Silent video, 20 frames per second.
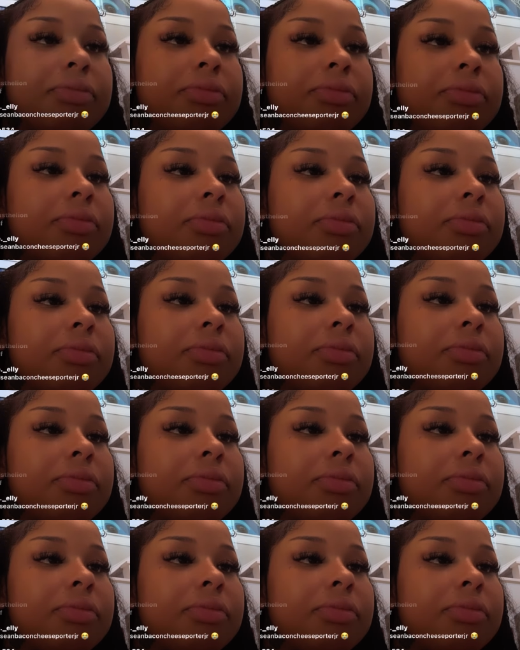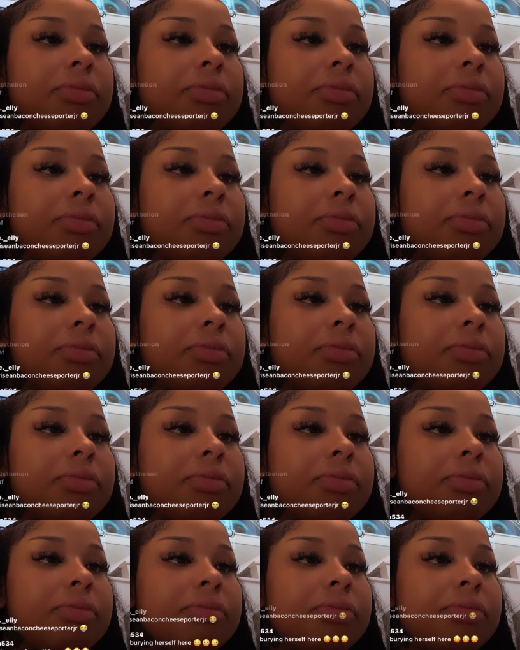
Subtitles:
[no speech]